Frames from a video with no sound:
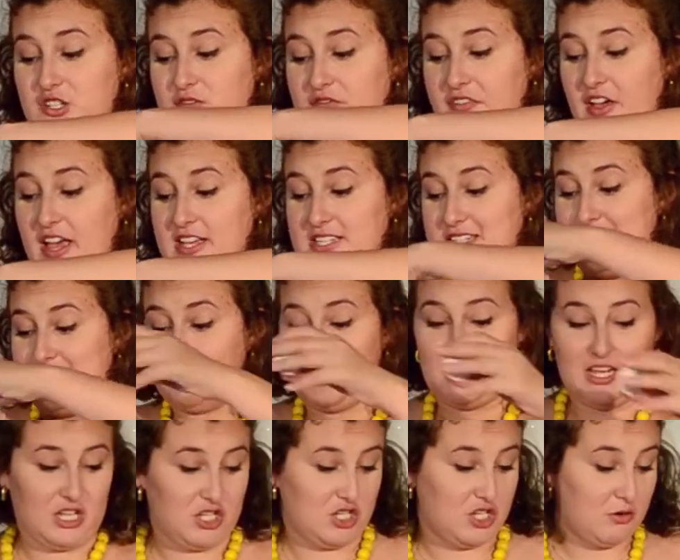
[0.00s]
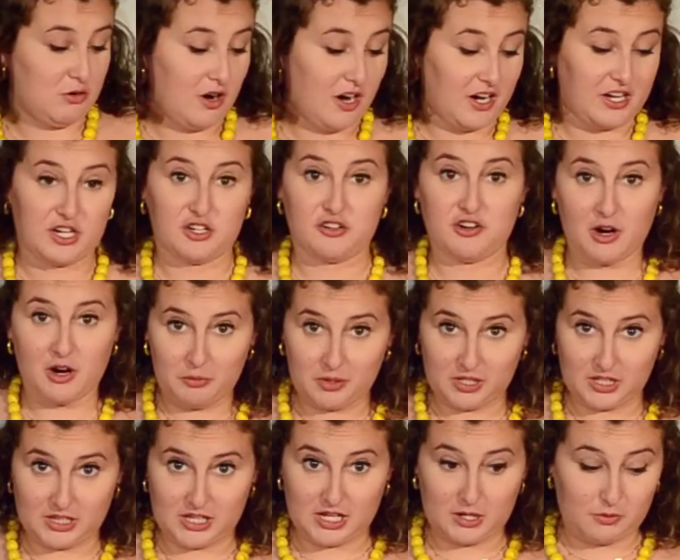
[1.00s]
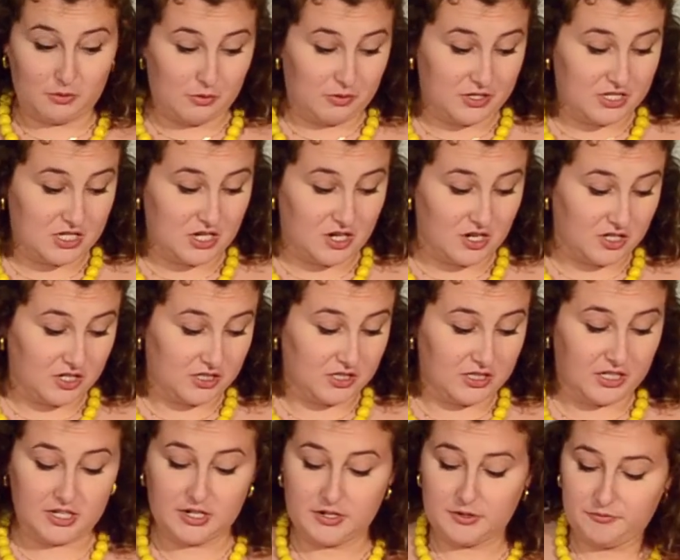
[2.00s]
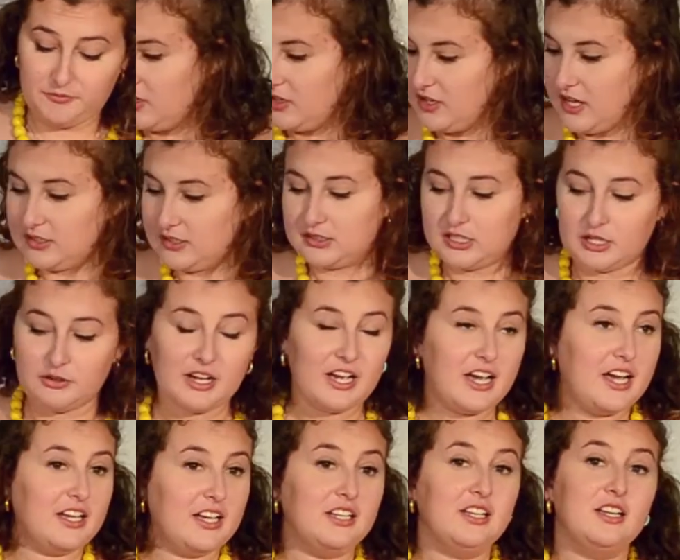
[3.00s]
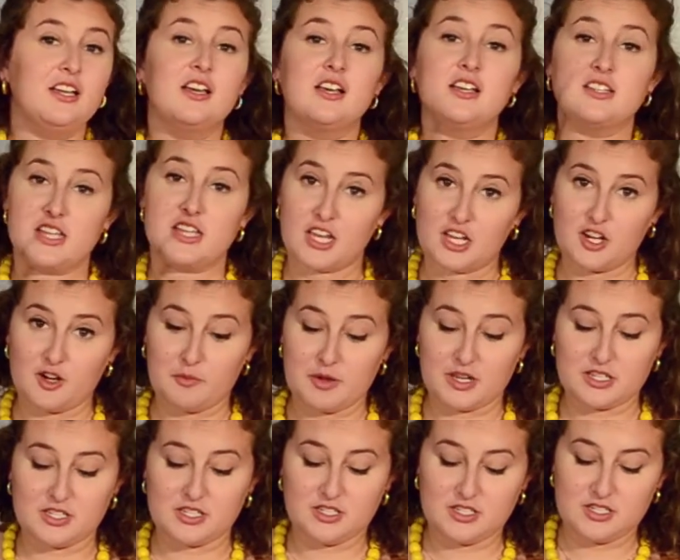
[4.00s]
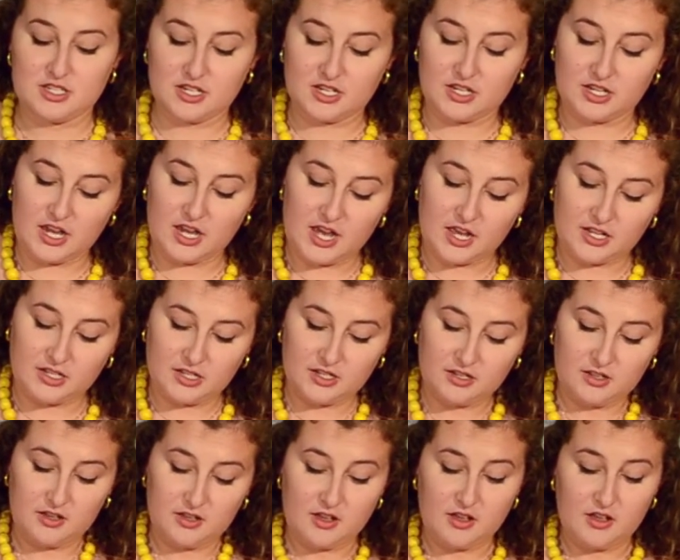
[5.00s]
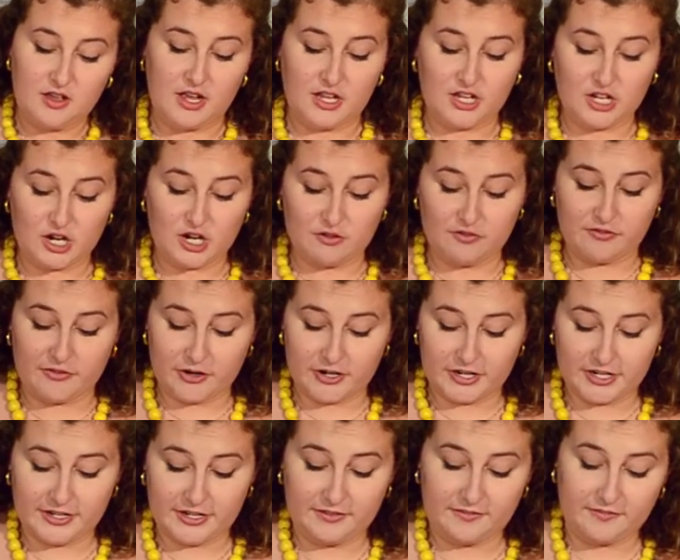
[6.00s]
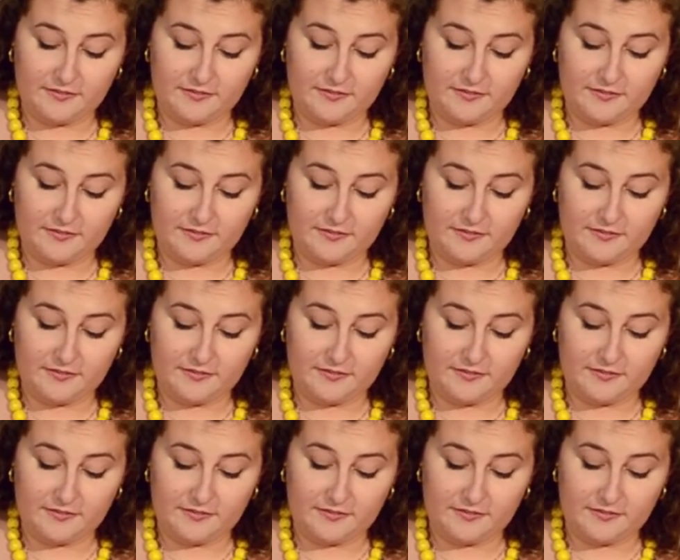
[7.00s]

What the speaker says: fast, it might get too hard and crumbly like what we saw earlier. Now go ahead, take your mixing stick again, and go for it.